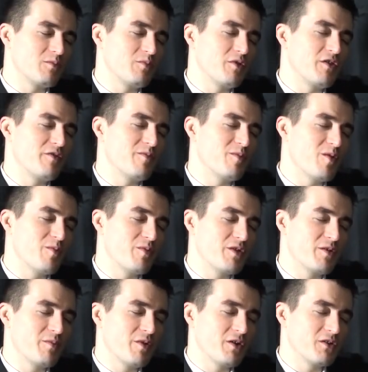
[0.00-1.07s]
a brief
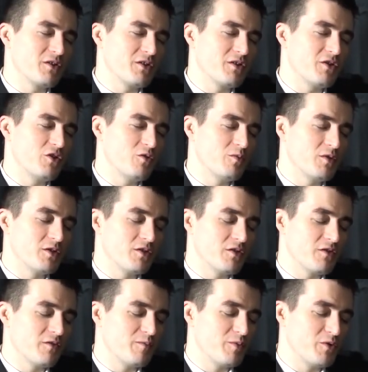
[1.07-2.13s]
moment about the human
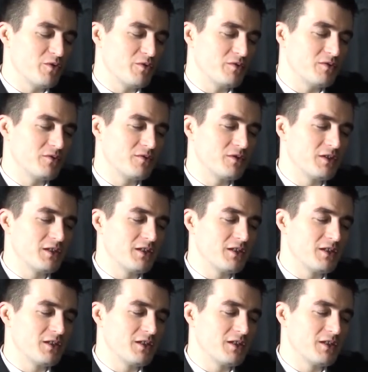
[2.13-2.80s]
of Putin